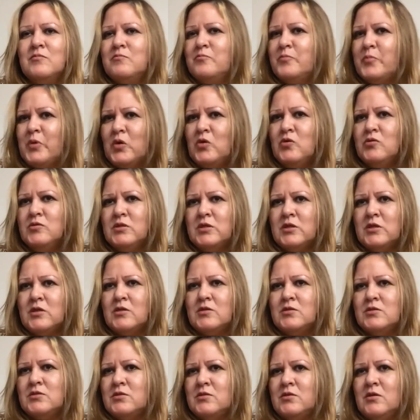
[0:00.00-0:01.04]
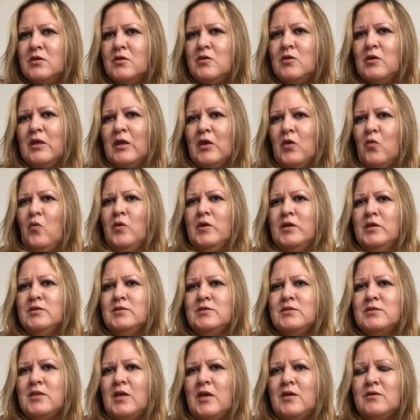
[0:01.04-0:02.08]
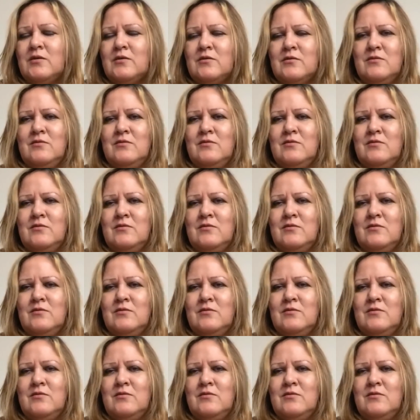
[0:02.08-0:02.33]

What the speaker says: buildings. Like, what is that?